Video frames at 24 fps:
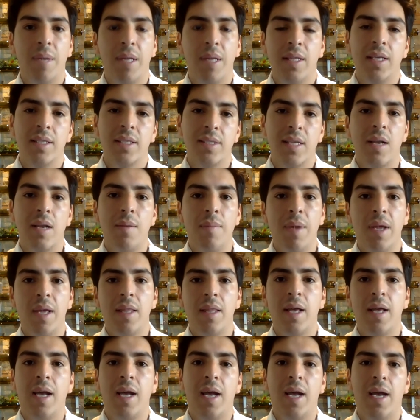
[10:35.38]
Matías
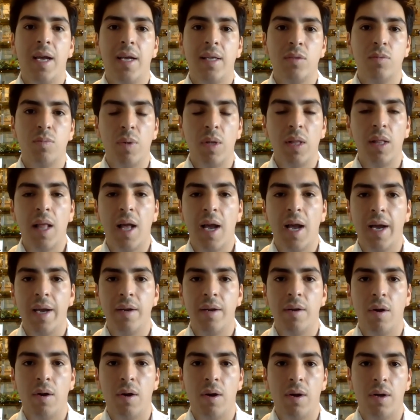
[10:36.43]
Almeyda has
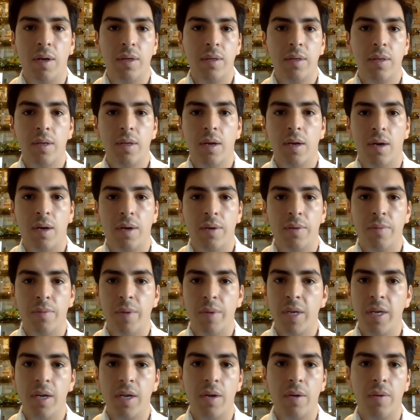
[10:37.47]
relied on on
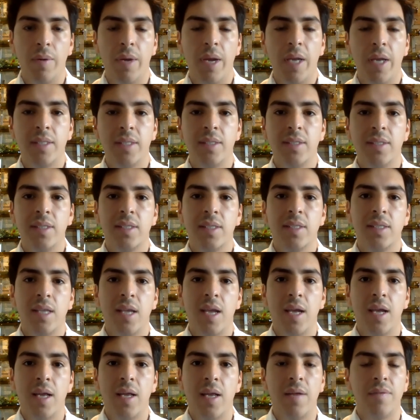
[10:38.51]
Reno eighteen
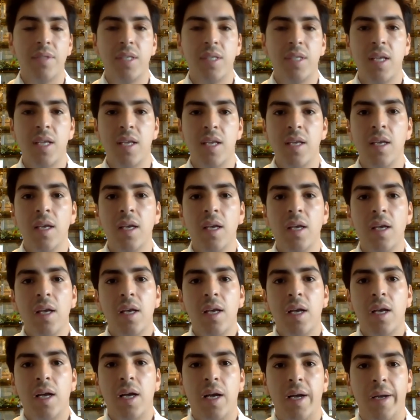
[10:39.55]
sixty-eight F C
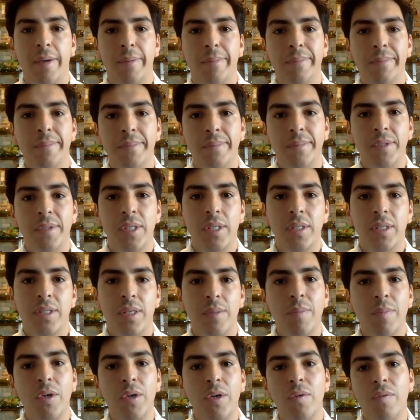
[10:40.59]
um, to,
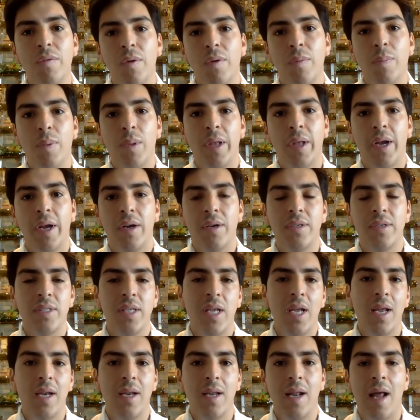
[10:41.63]
to maneuver
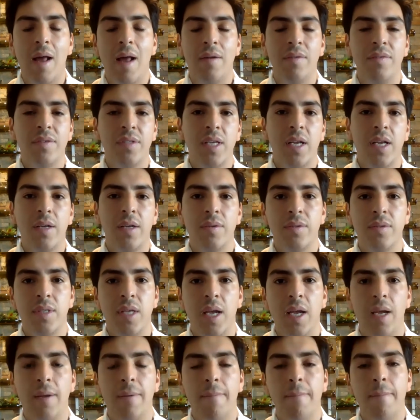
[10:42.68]
players in and out of San
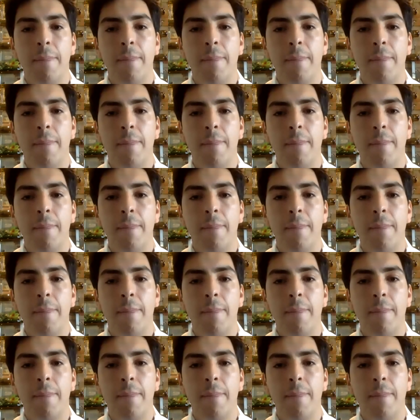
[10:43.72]
Jose.